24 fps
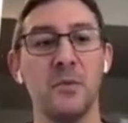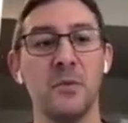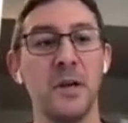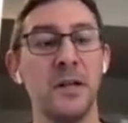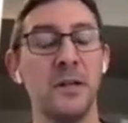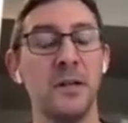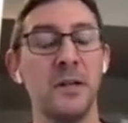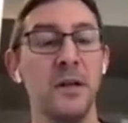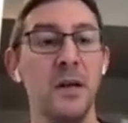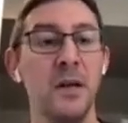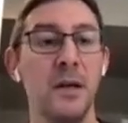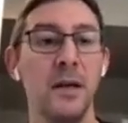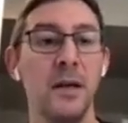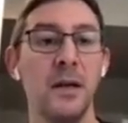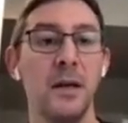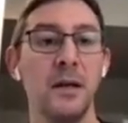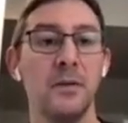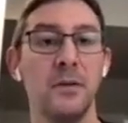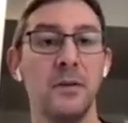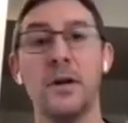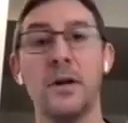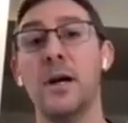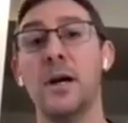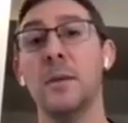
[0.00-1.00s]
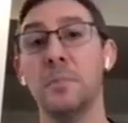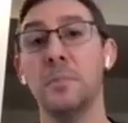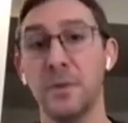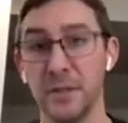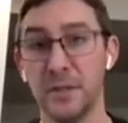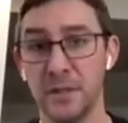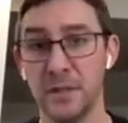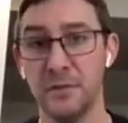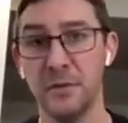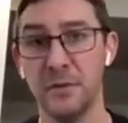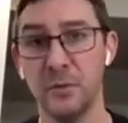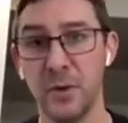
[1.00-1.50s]
Well, there are a couple of
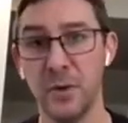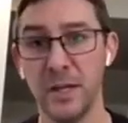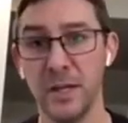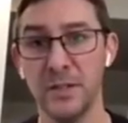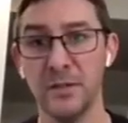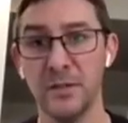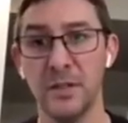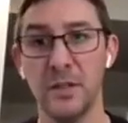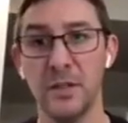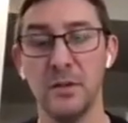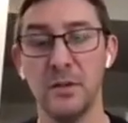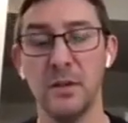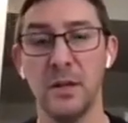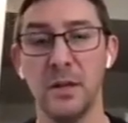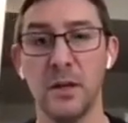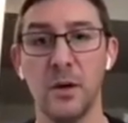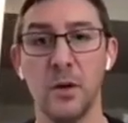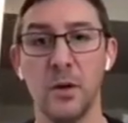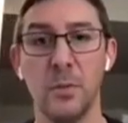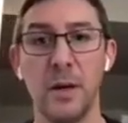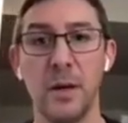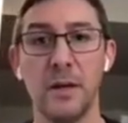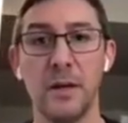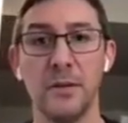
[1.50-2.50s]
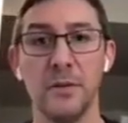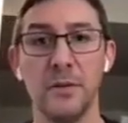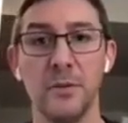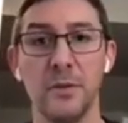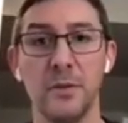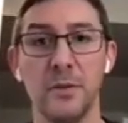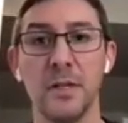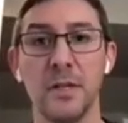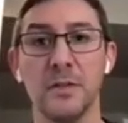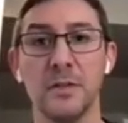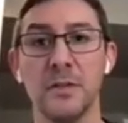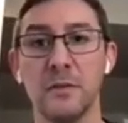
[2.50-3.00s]
different ways that you can go about doing
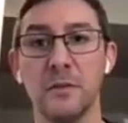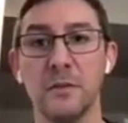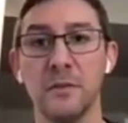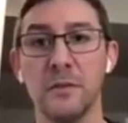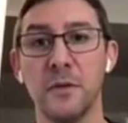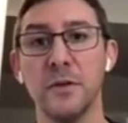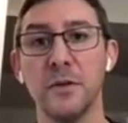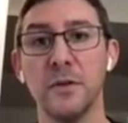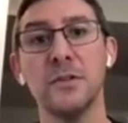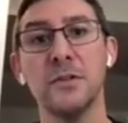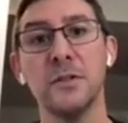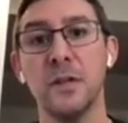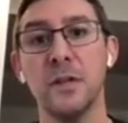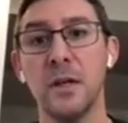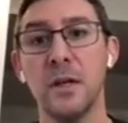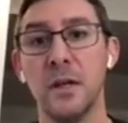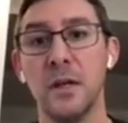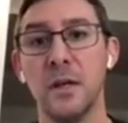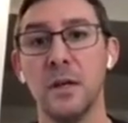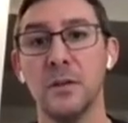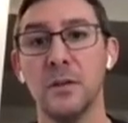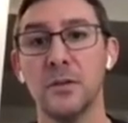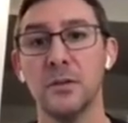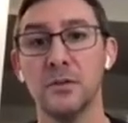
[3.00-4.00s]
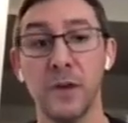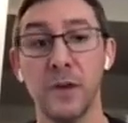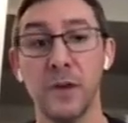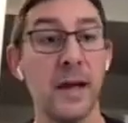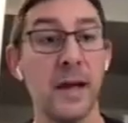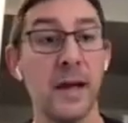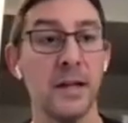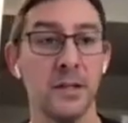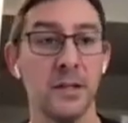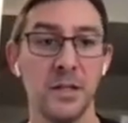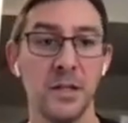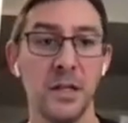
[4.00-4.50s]
this. The first
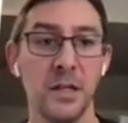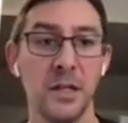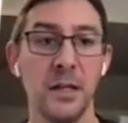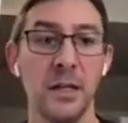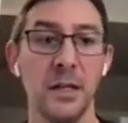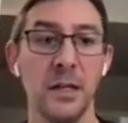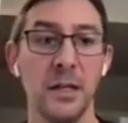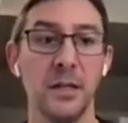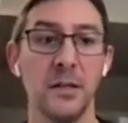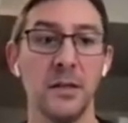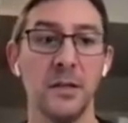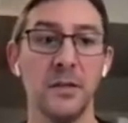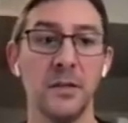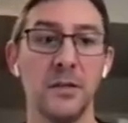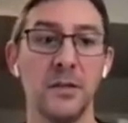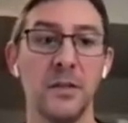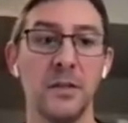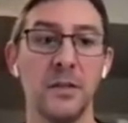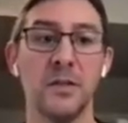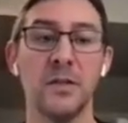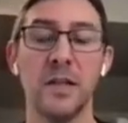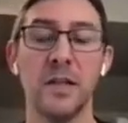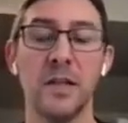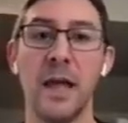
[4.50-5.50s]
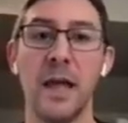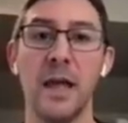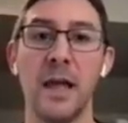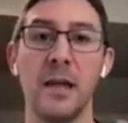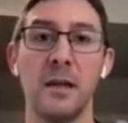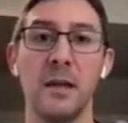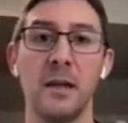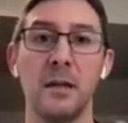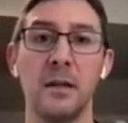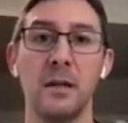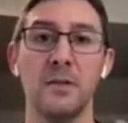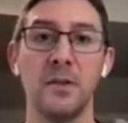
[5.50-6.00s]
strategy is to
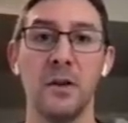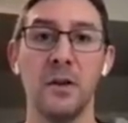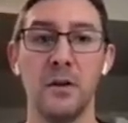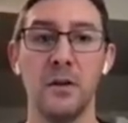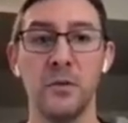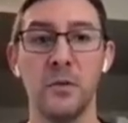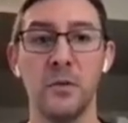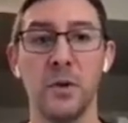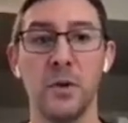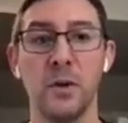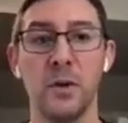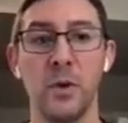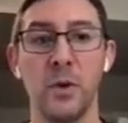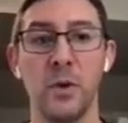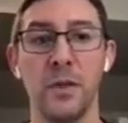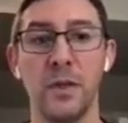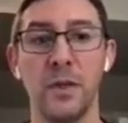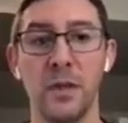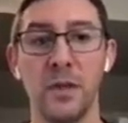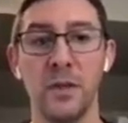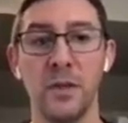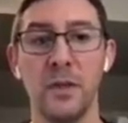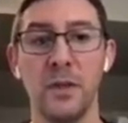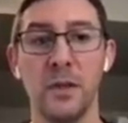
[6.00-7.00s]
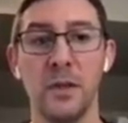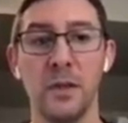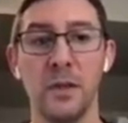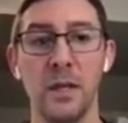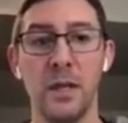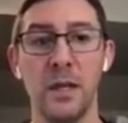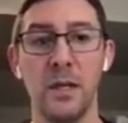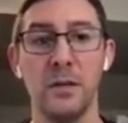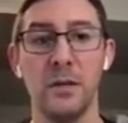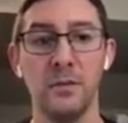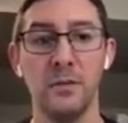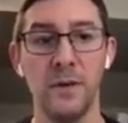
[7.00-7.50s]
scan software within
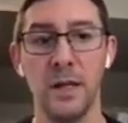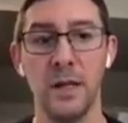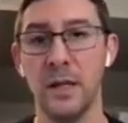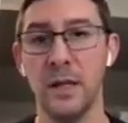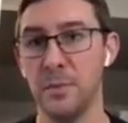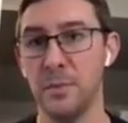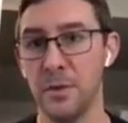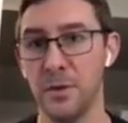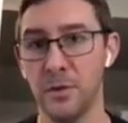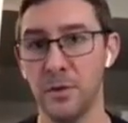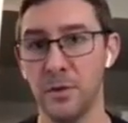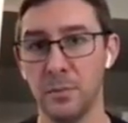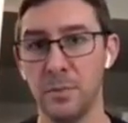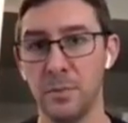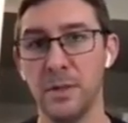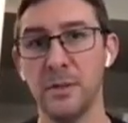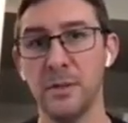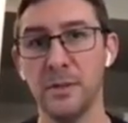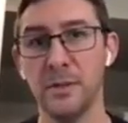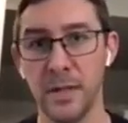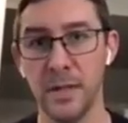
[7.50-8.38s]
the development or build